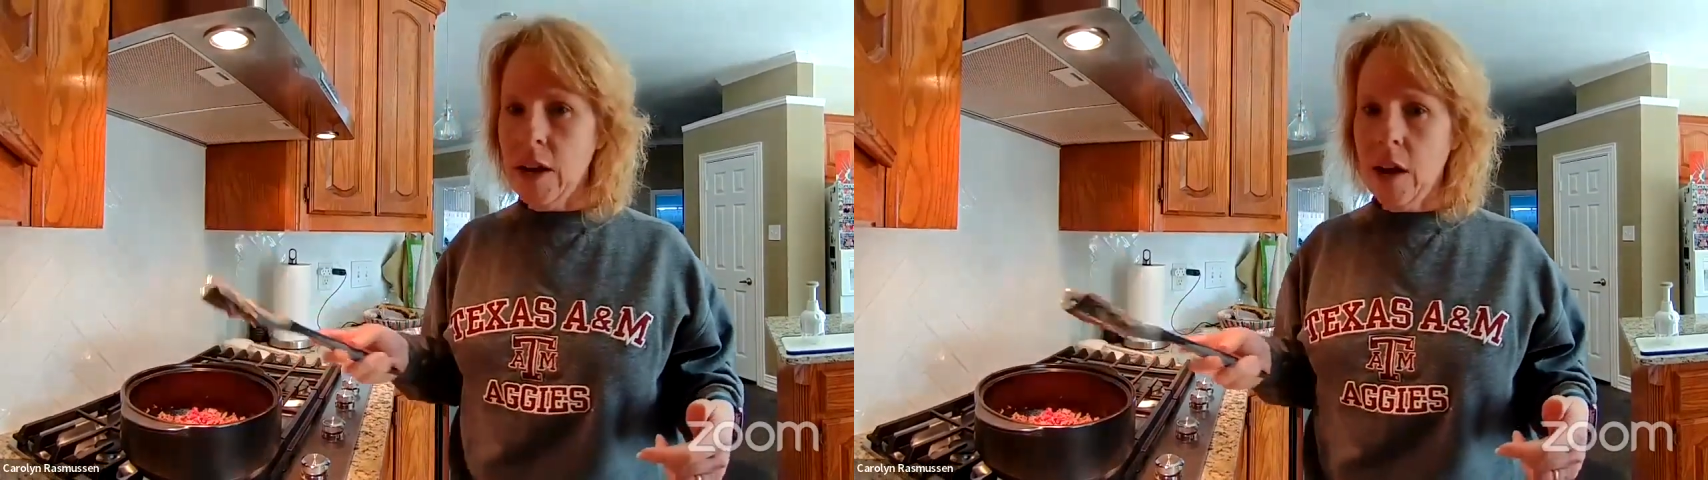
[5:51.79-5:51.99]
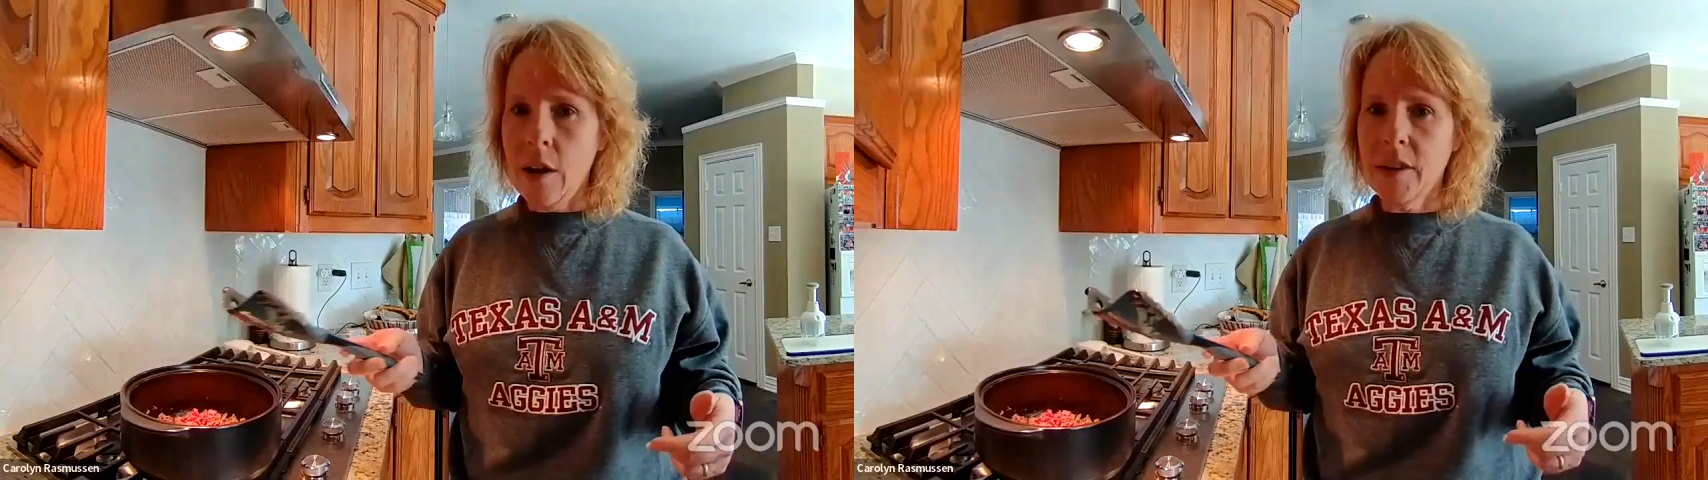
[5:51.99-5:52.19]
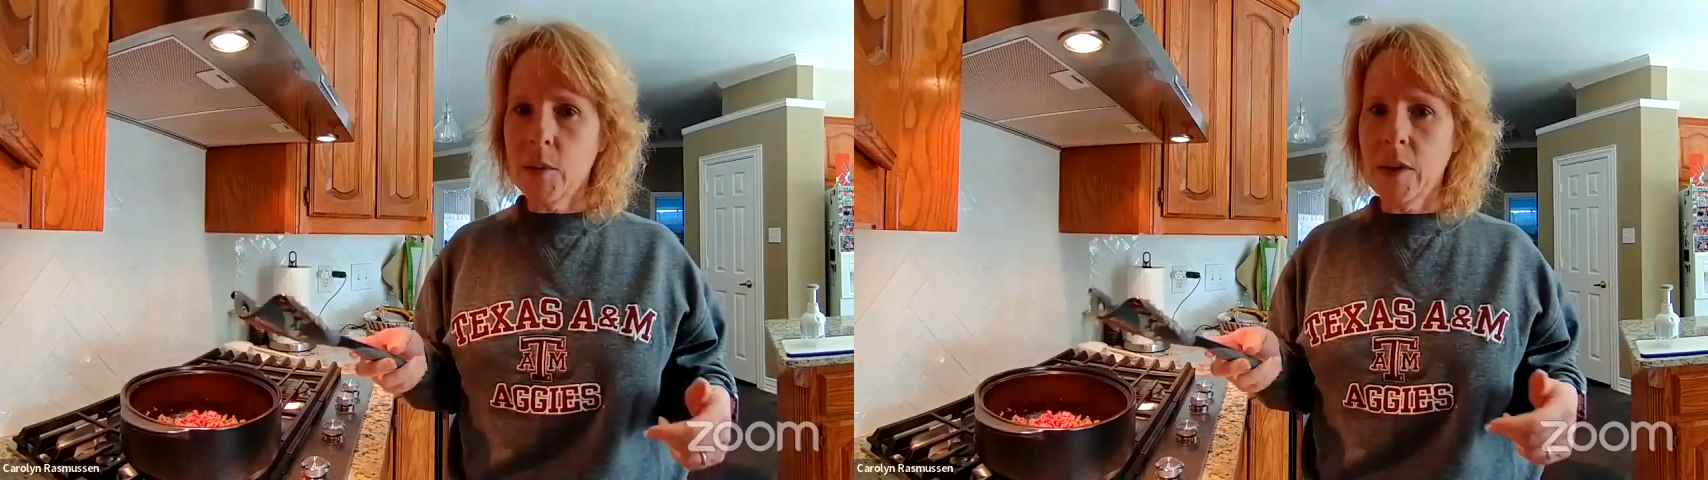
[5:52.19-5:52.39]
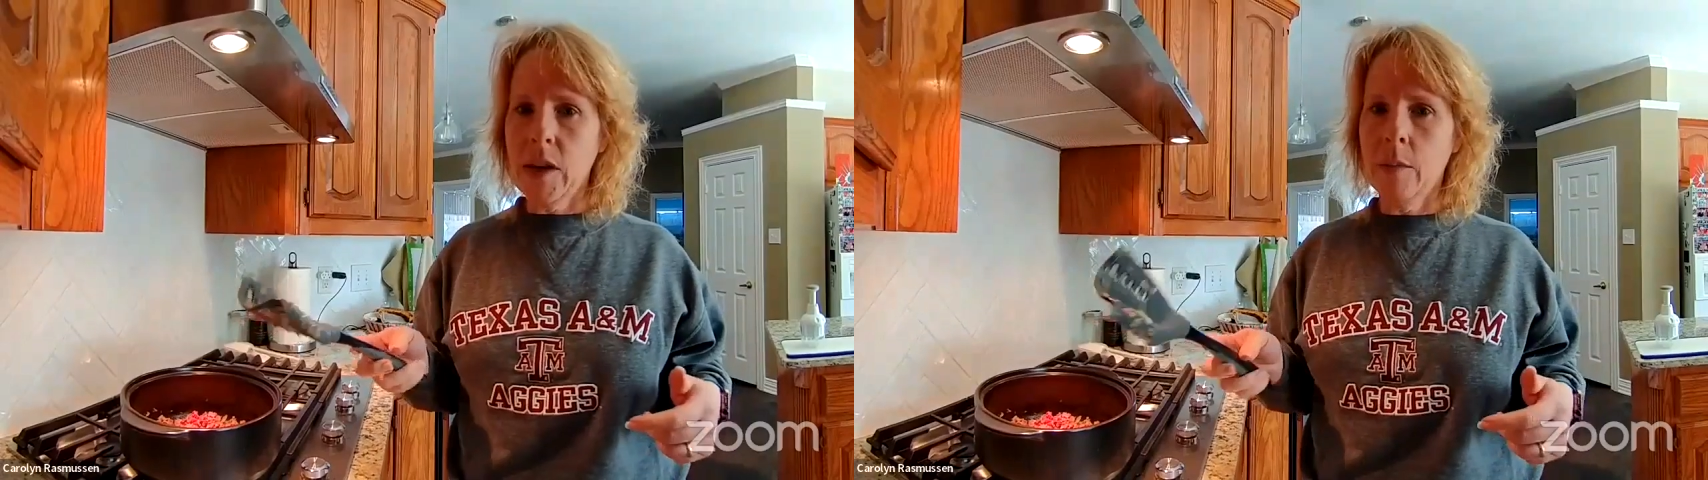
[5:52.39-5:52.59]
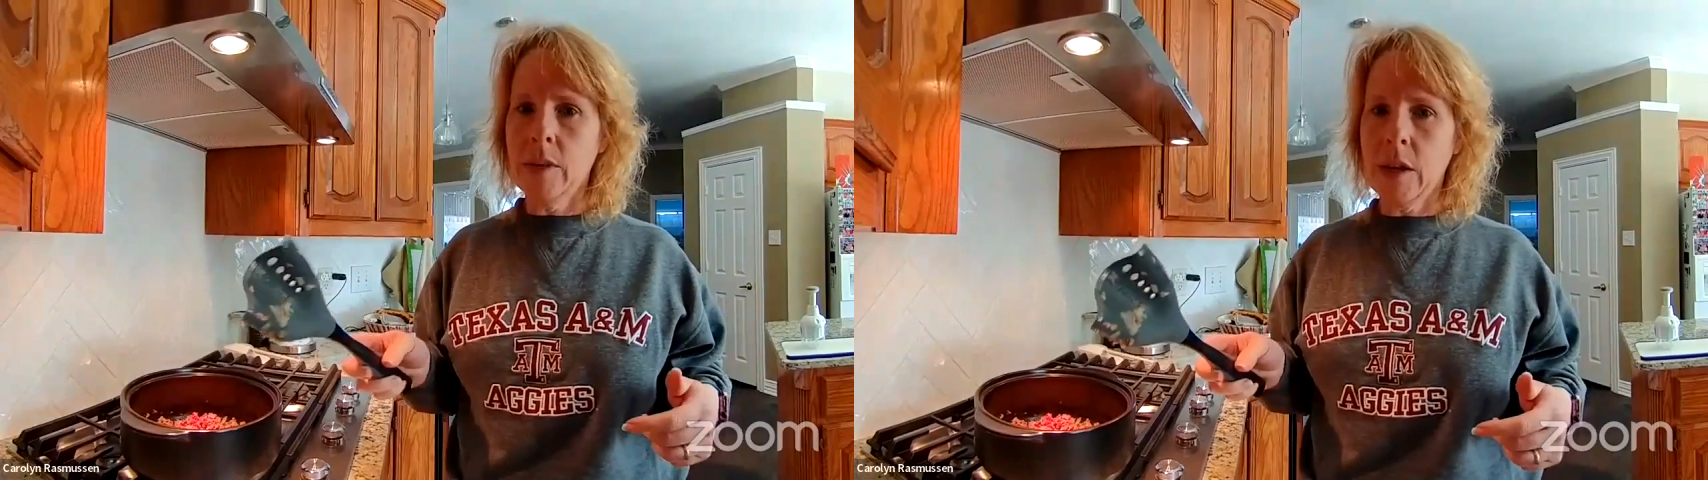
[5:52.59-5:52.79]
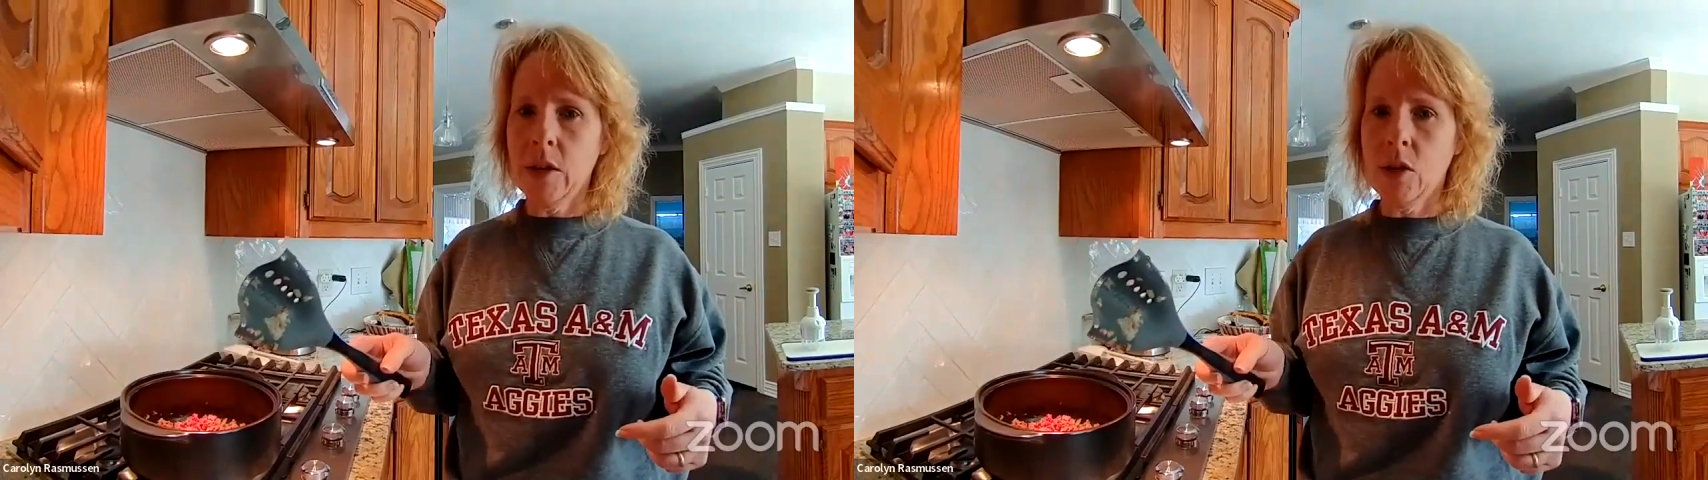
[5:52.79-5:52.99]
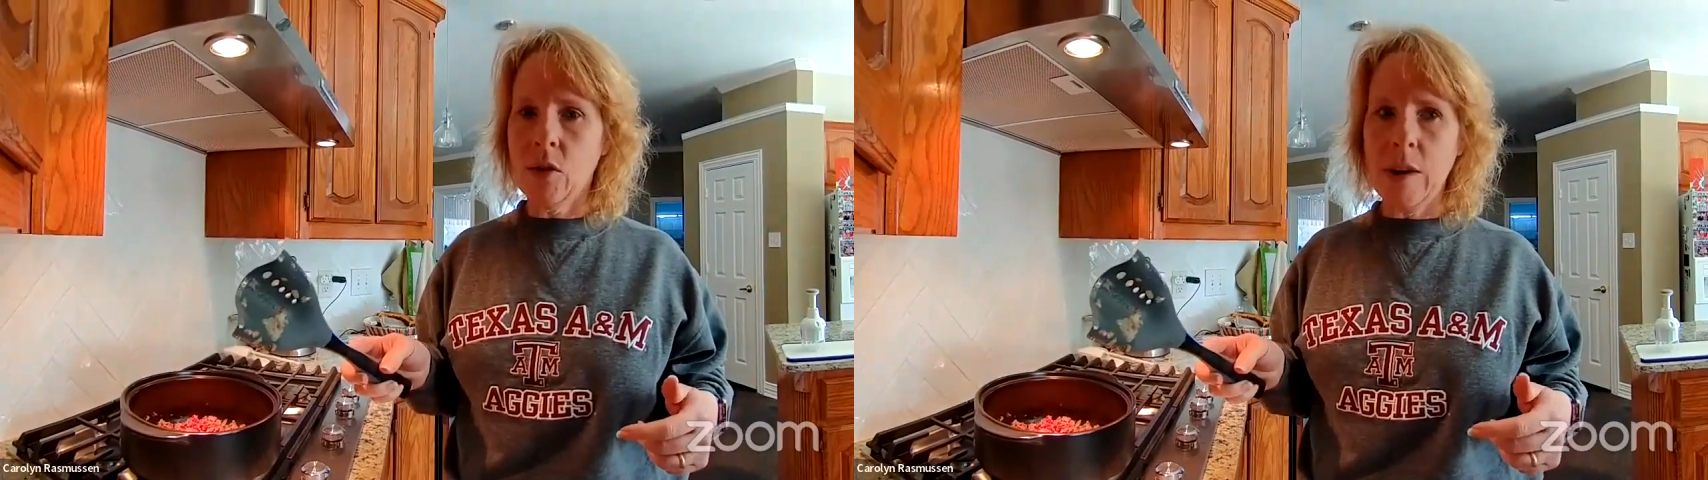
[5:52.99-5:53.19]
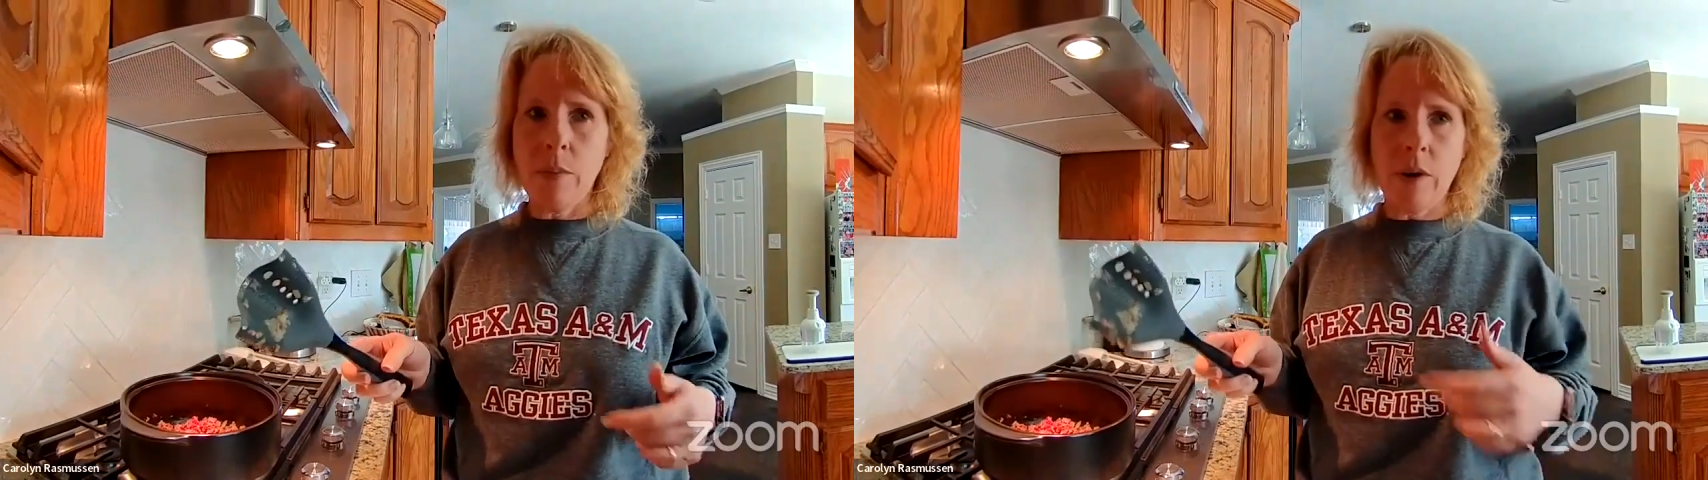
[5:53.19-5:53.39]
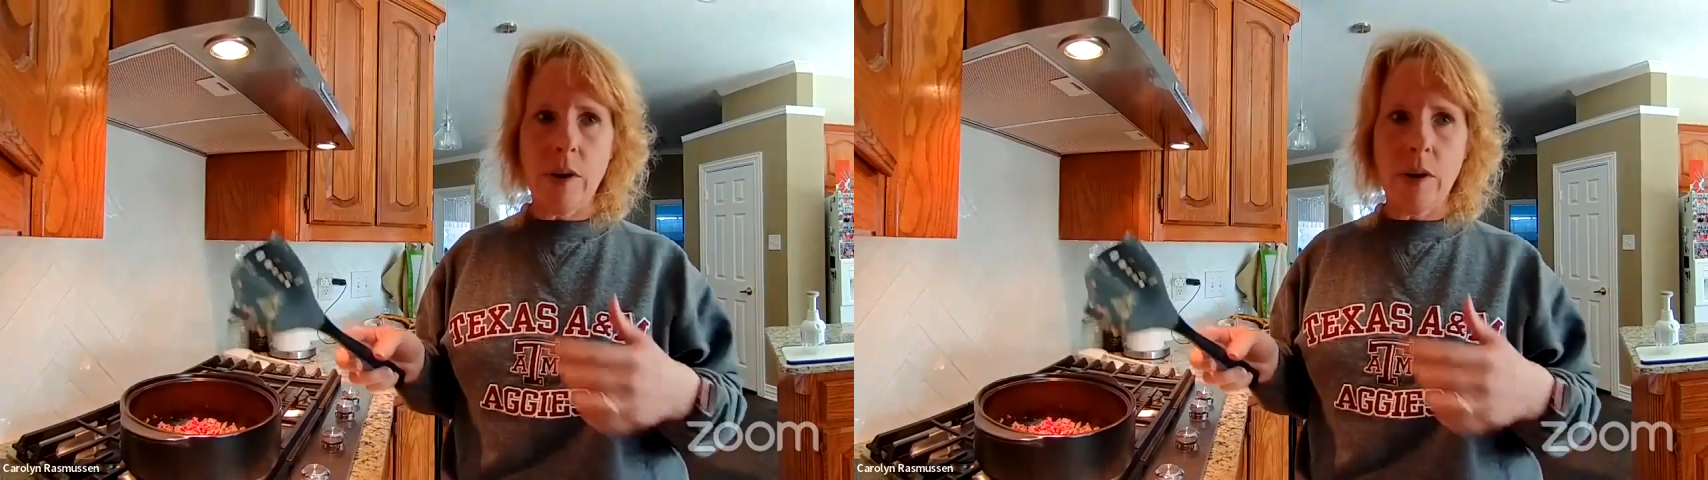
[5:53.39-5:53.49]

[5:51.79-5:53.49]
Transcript: it also becomes like a scraper.